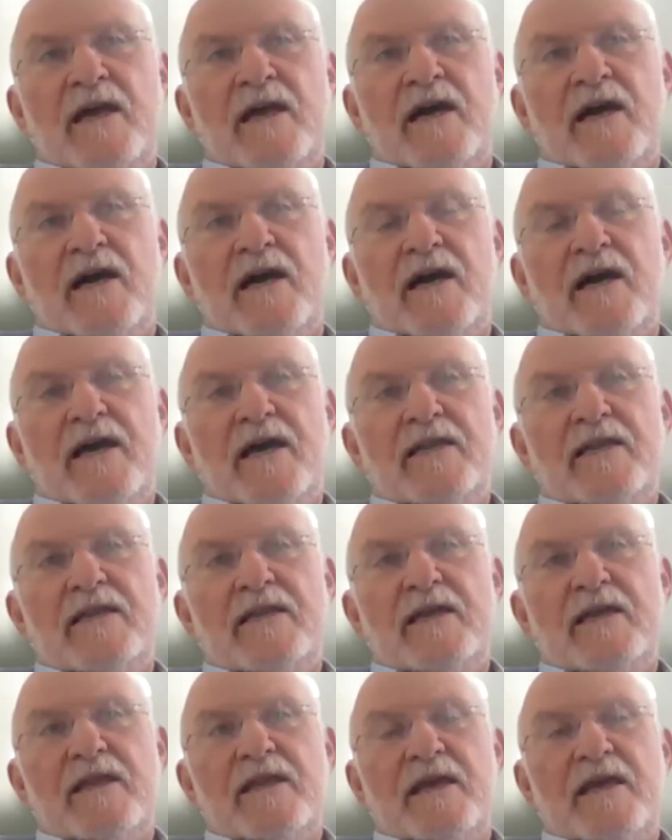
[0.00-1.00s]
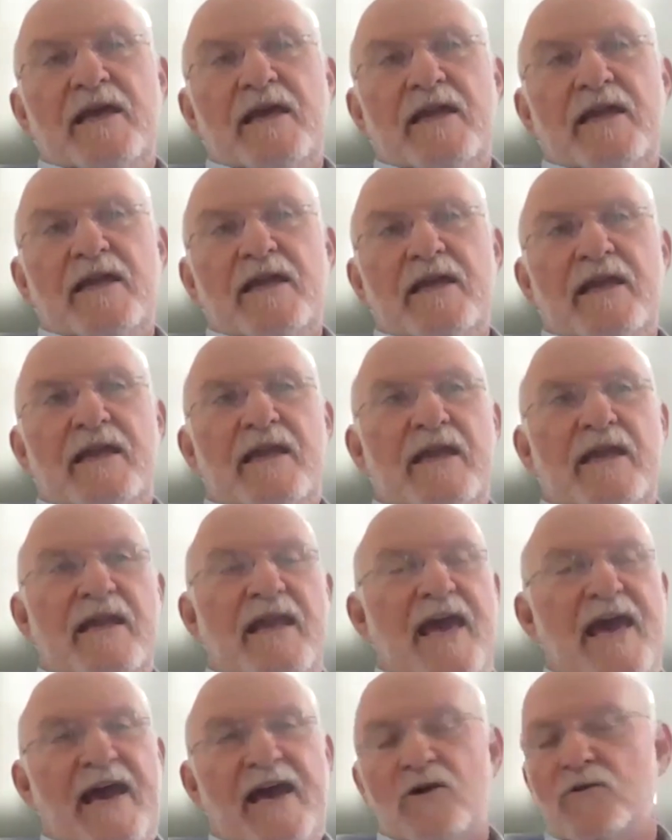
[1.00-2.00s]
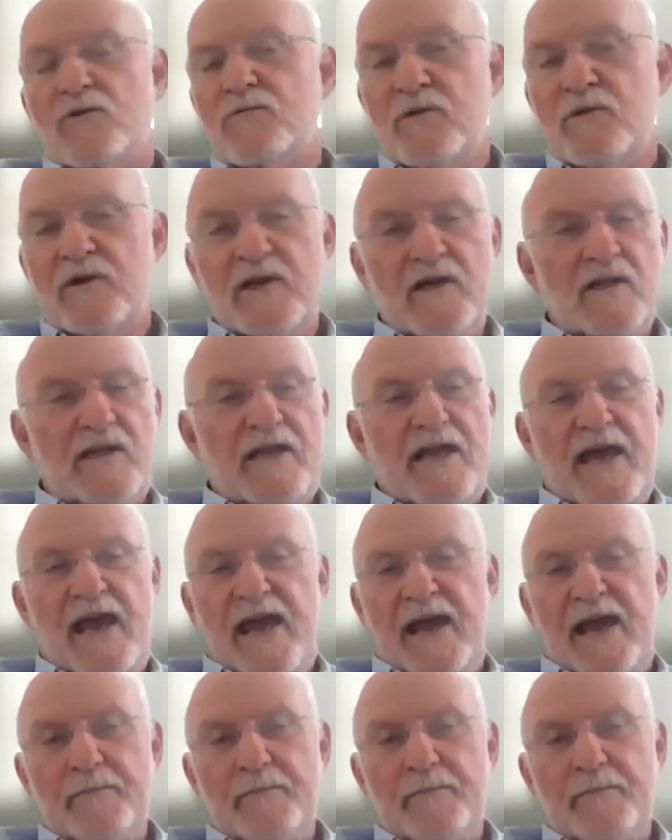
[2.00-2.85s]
And it had a really